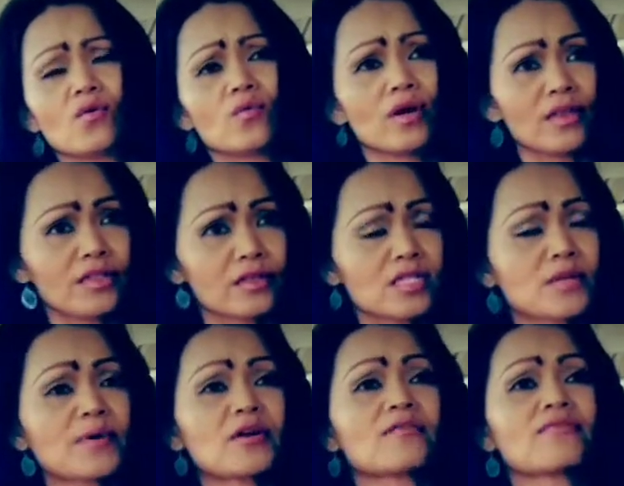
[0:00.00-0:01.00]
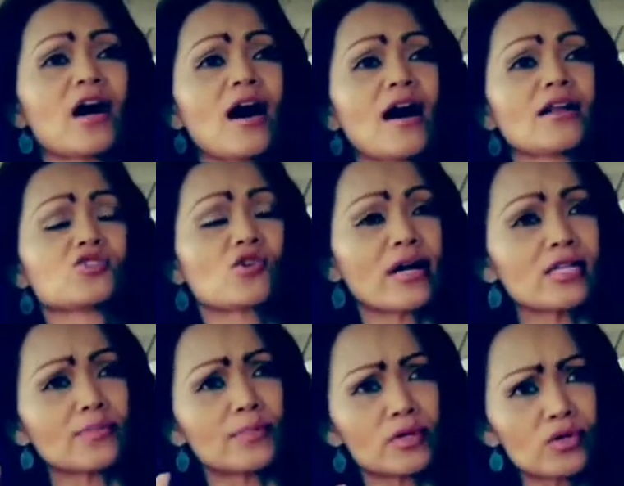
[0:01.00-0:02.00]
with the Spirit of God, trying
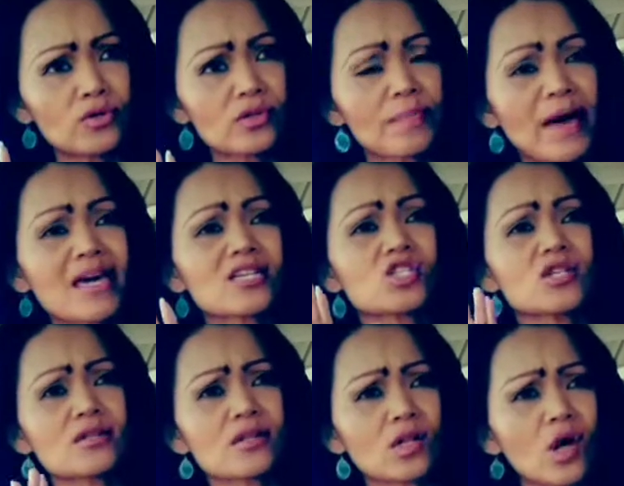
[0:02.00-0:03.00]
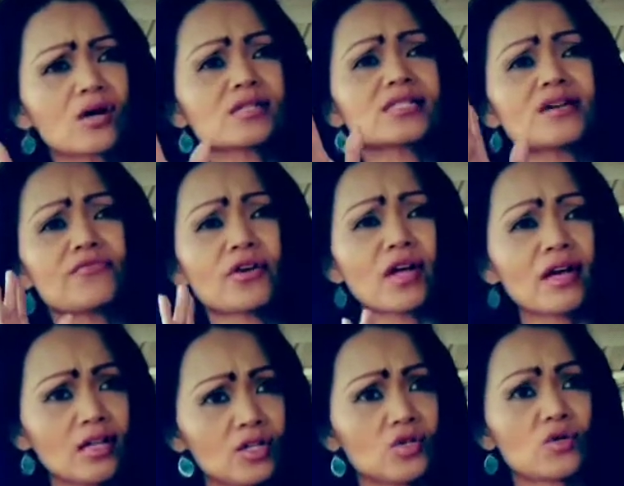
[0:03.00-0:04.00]
to produce patience, long suffering,
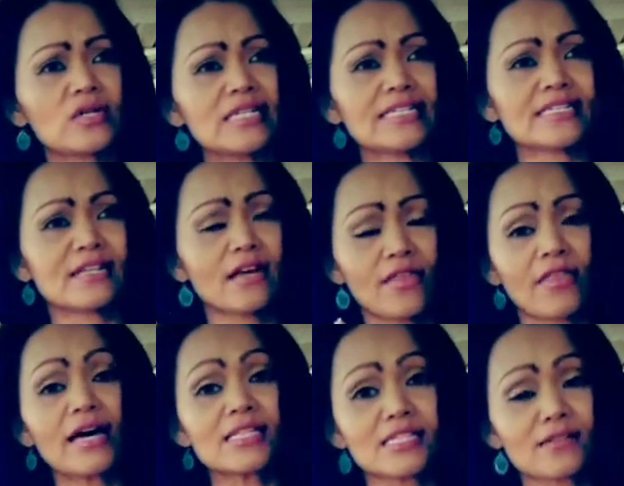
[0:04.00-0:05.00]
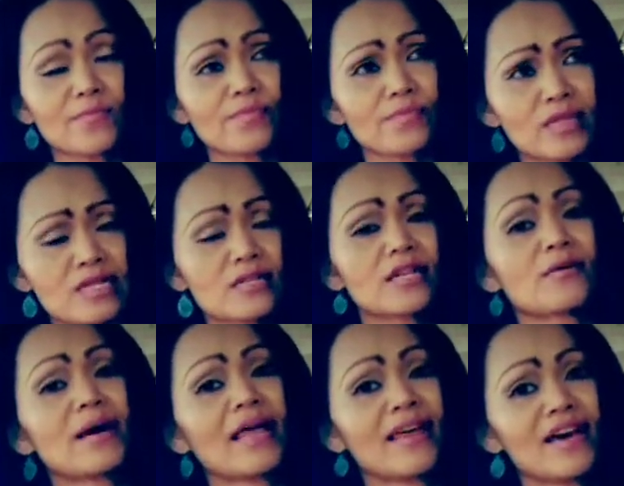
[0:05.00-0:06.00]
and endurance in that season of
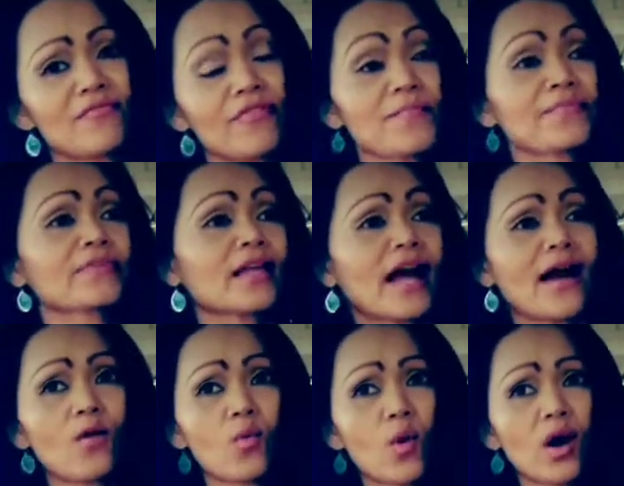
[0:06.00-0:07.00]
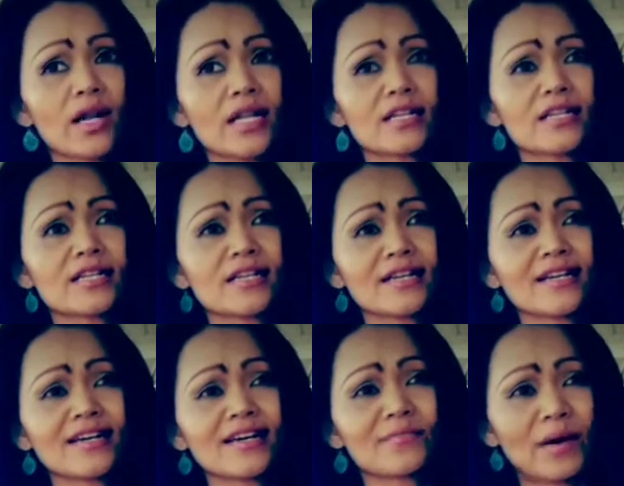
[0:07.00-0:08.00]
my life. I wanted
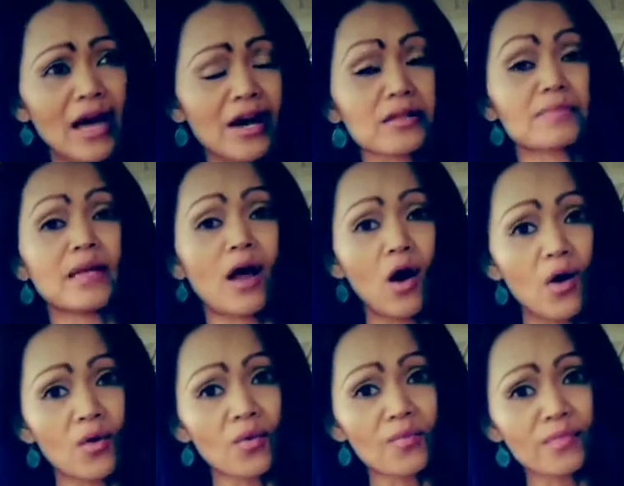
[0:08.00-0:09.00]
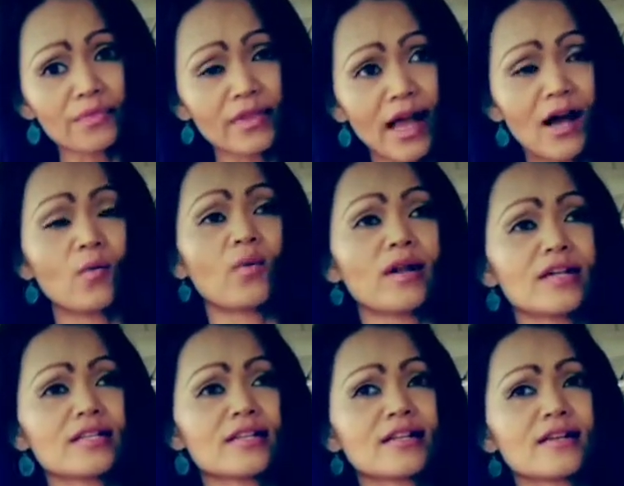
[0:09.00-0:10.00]
my husband home. I
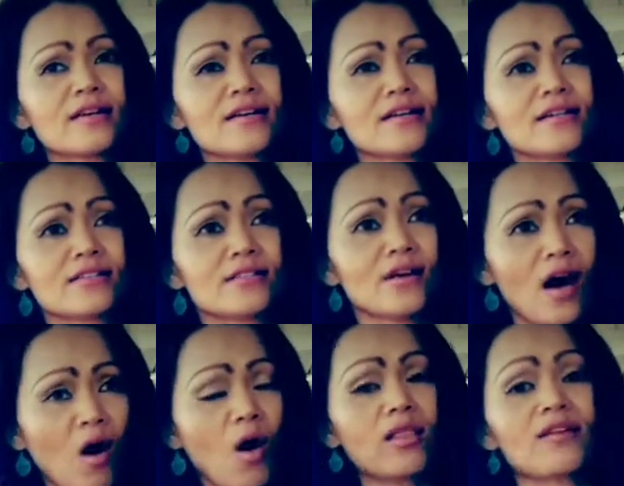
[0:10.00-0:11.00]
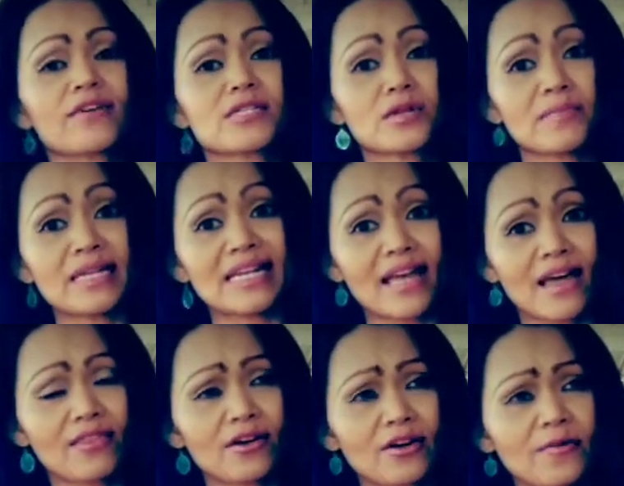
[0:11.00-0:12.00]
wanted all of us to be
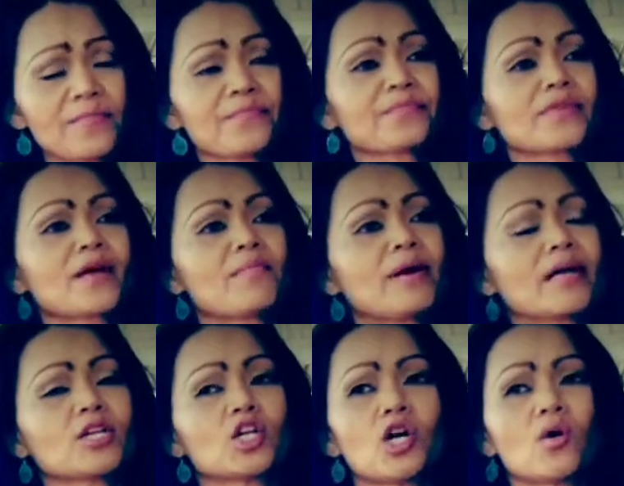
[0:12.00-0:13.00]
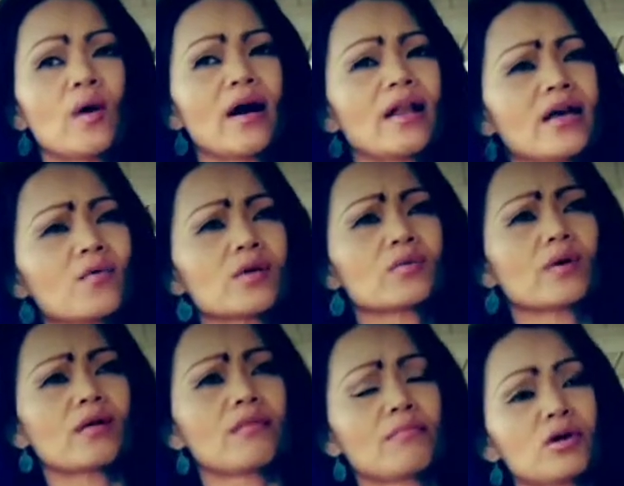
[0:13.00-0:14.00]
together. But you know what? It was
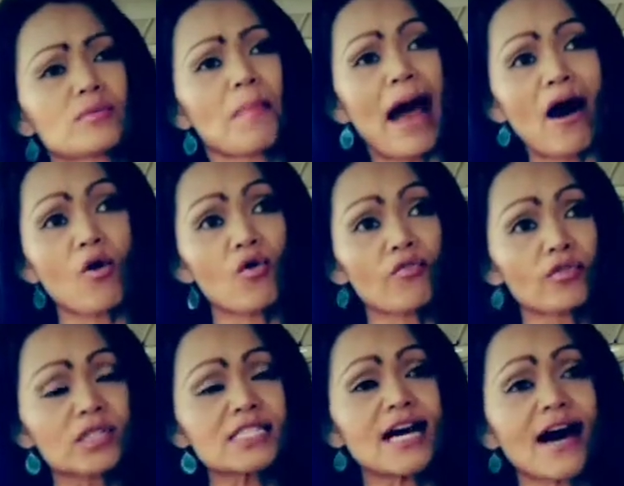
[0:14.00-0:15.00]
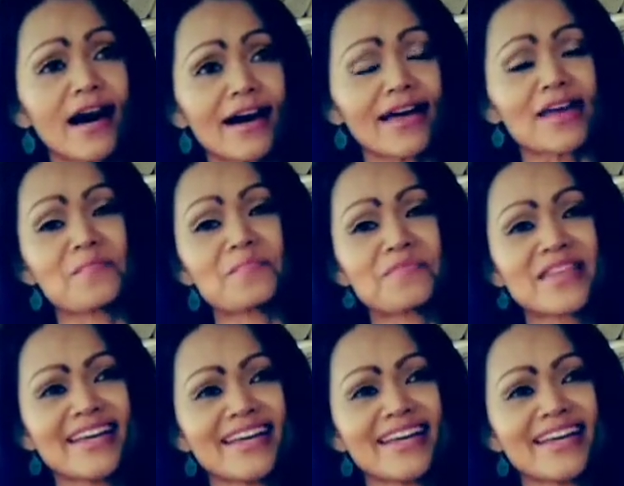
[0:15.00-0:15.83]
one of the most powerful time